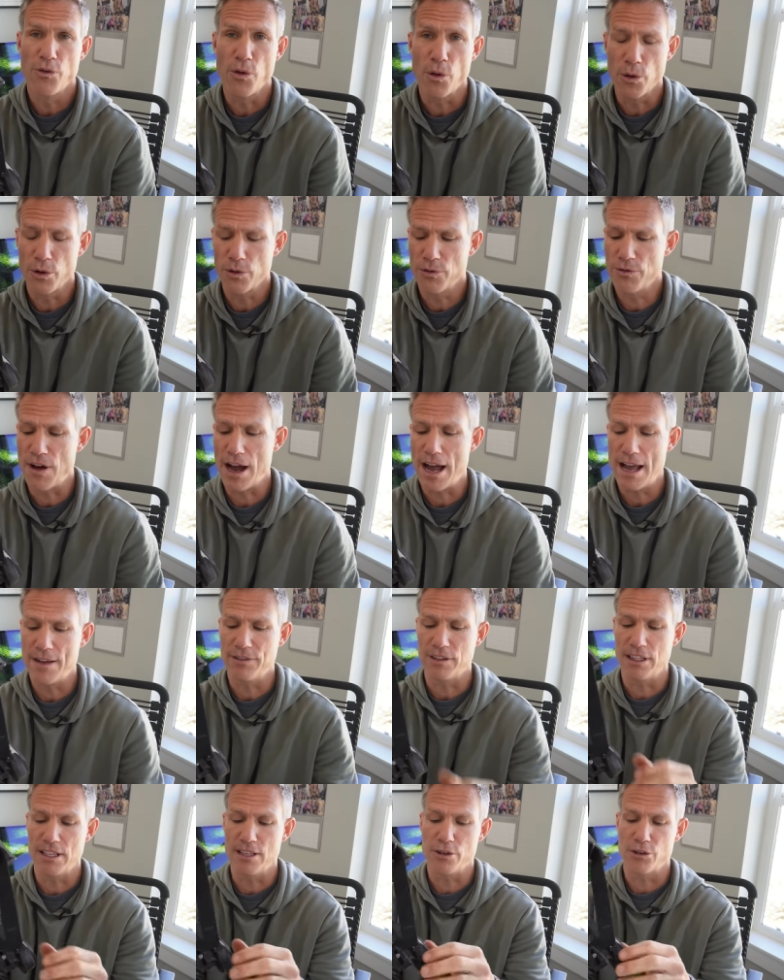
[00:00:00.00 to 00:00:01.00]
four or
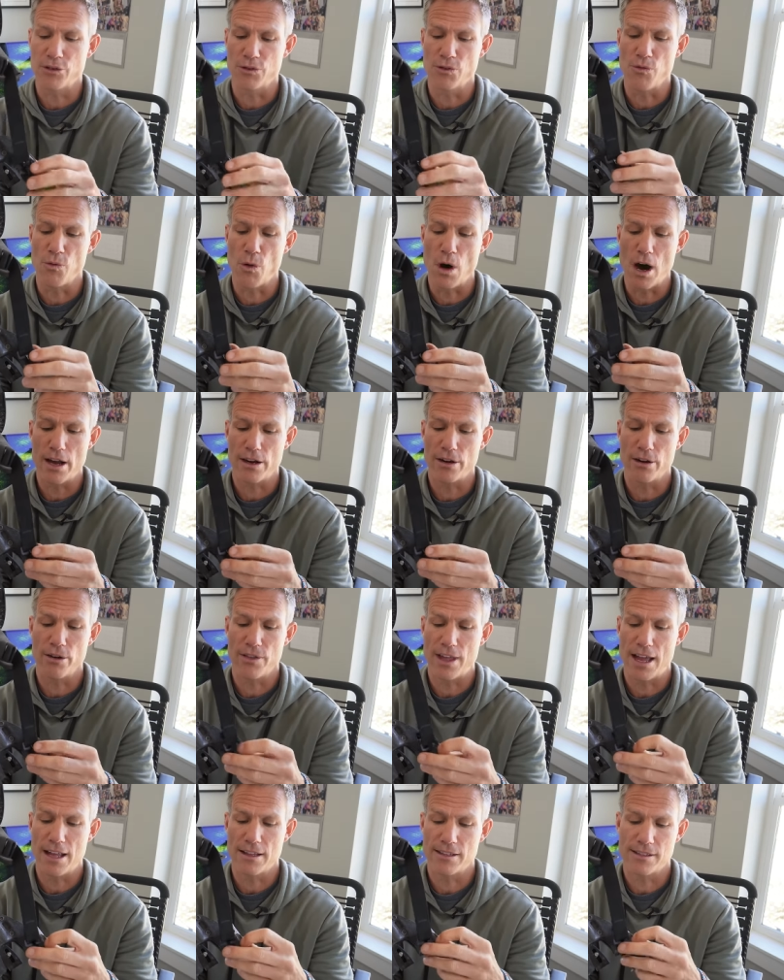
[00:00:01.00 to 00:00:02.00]
five liters of water.
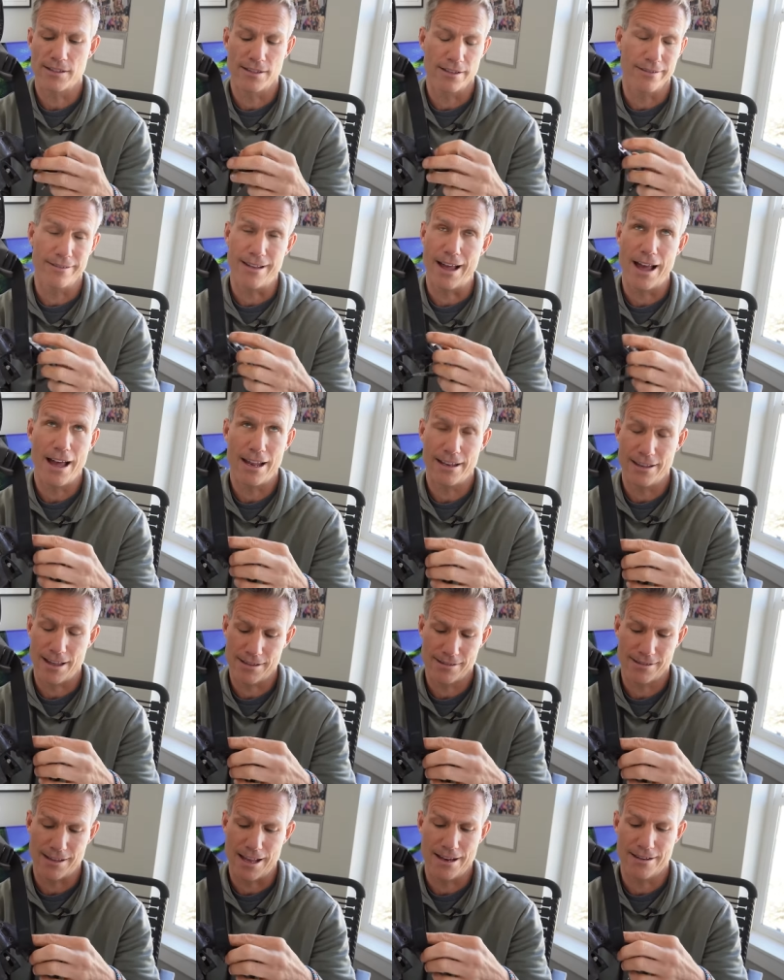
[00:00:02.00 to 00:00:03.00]
That's not,
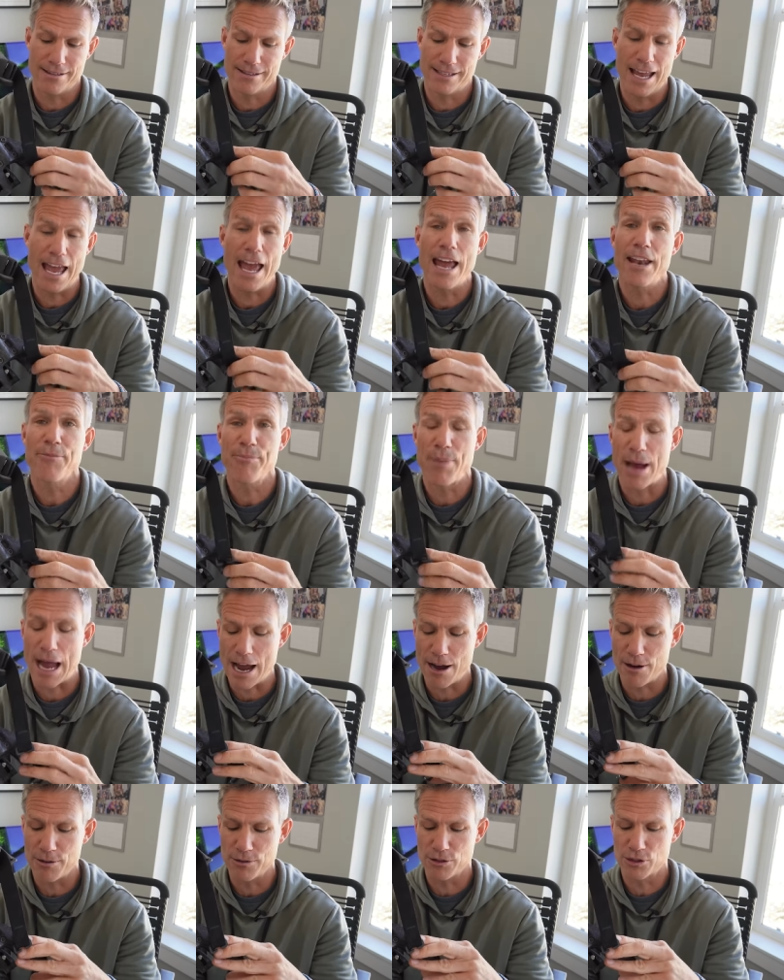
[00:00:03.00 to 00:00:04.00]
that's like 10
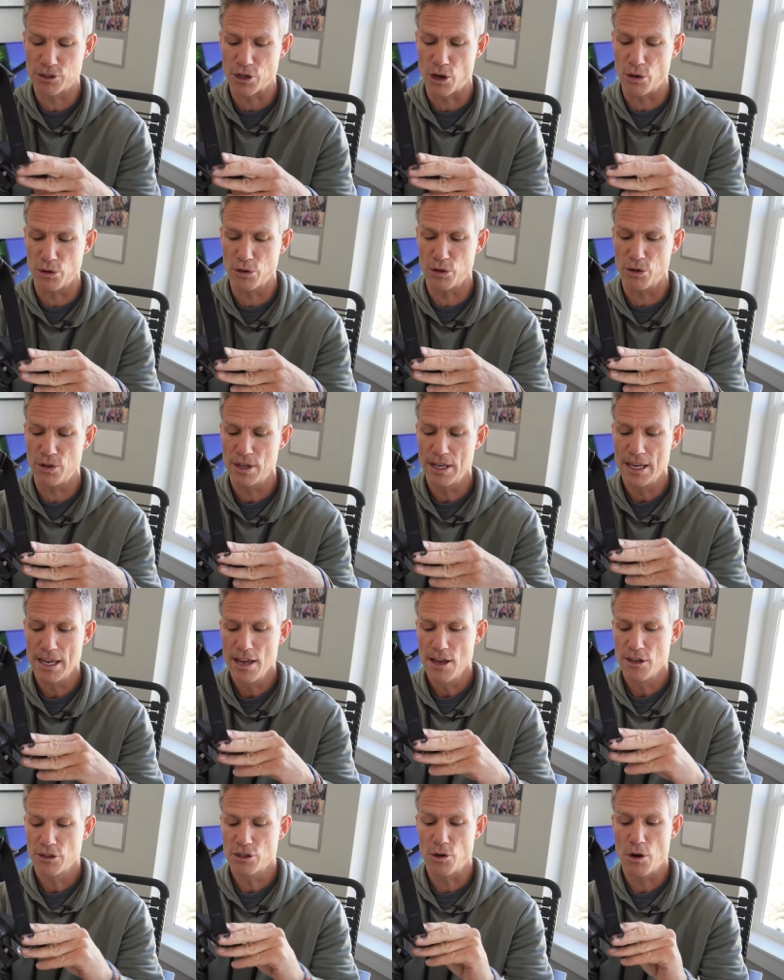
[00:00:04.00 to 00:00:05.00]
pounds total.
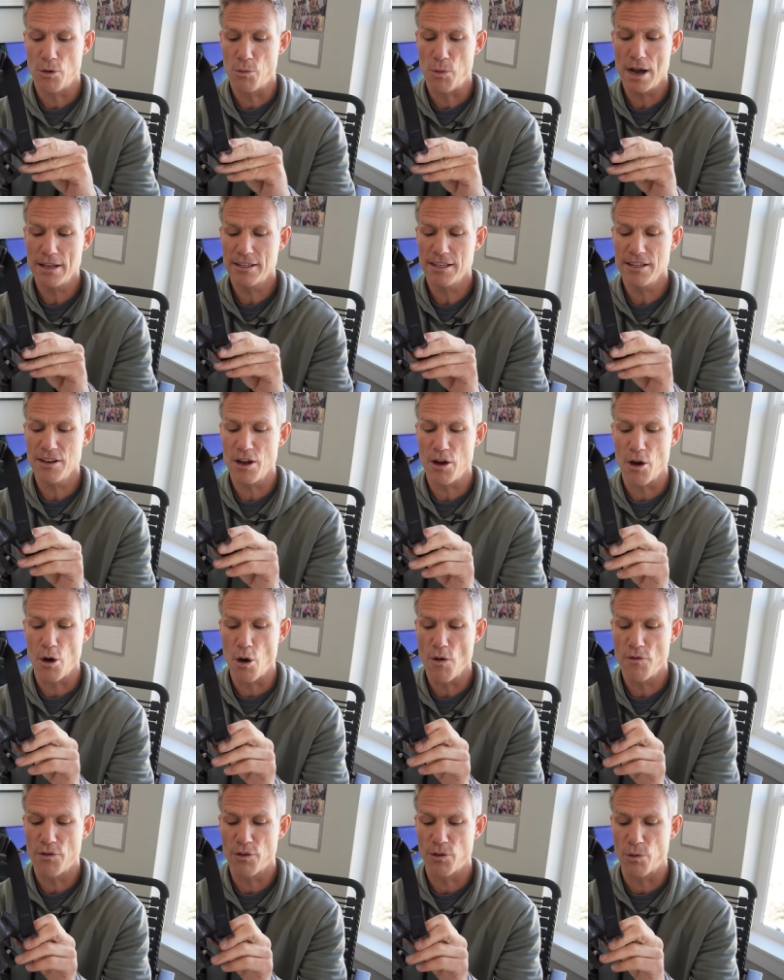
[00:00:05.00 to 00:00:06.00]
So it wasn't
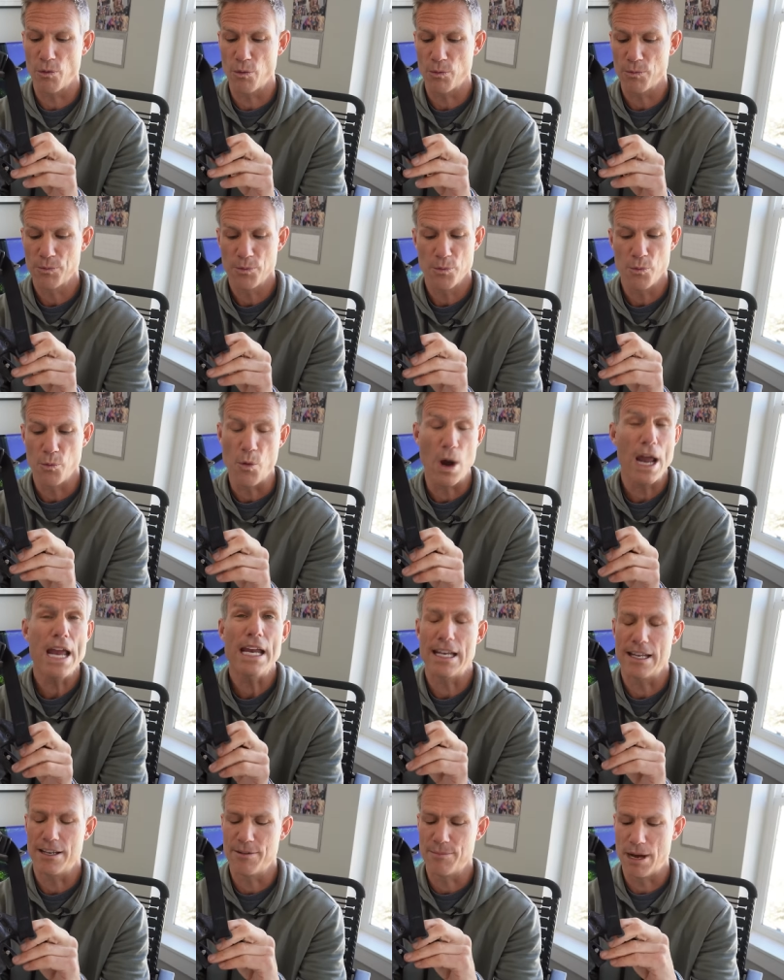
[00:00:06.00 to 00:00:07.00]

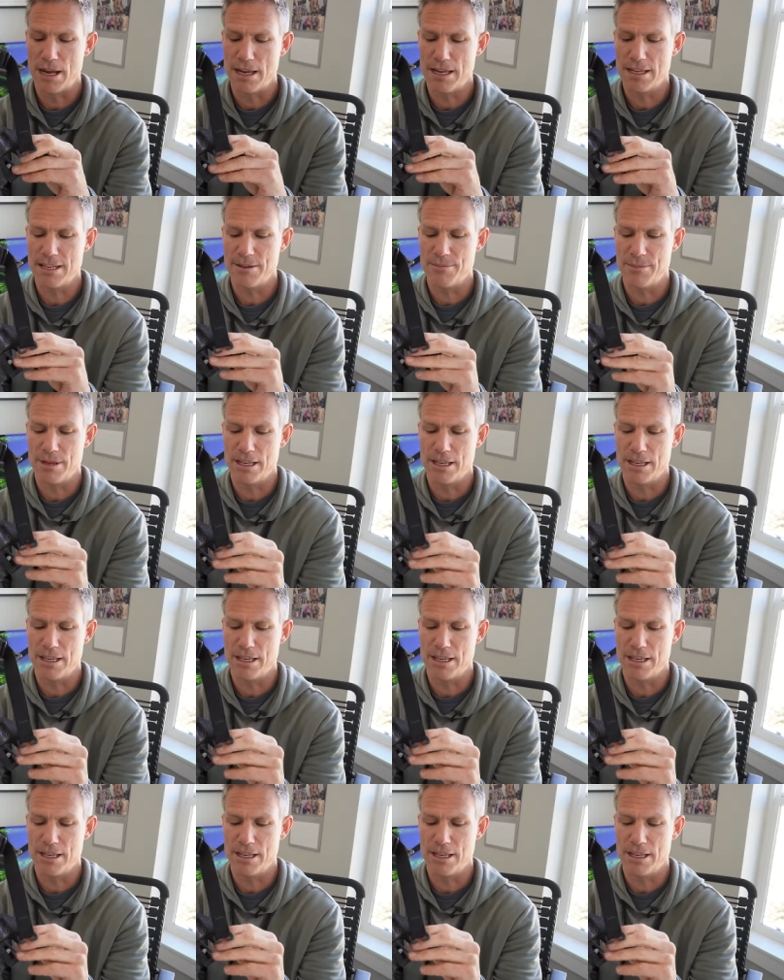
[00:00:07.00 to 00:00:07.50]
overweighted by any